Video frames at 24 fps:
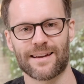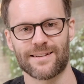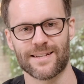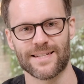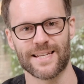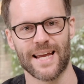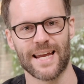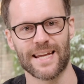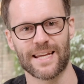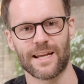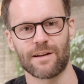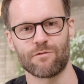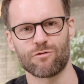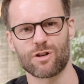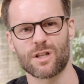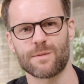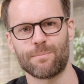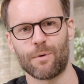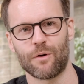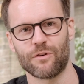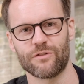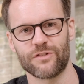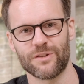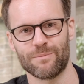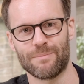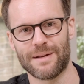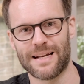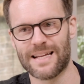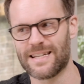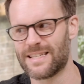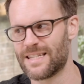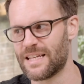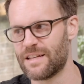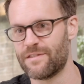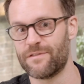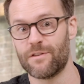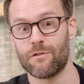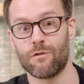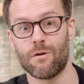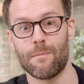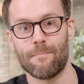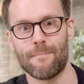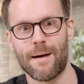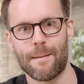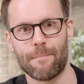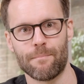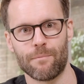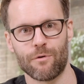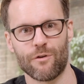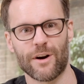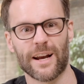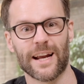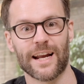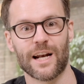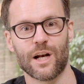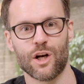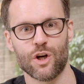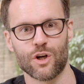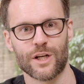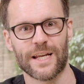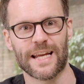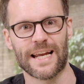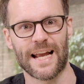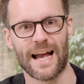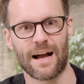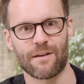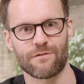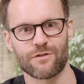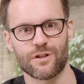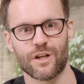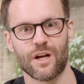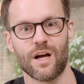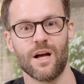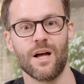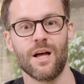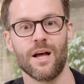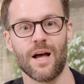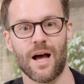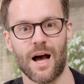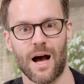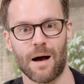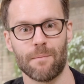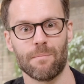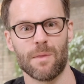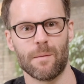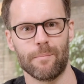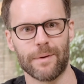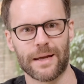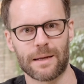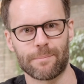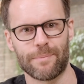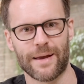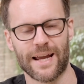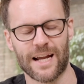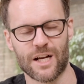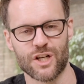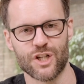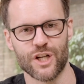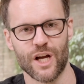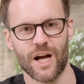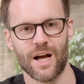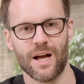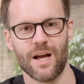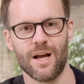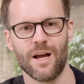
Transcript: to taking responsibility for remembering and looking after um, the big picture.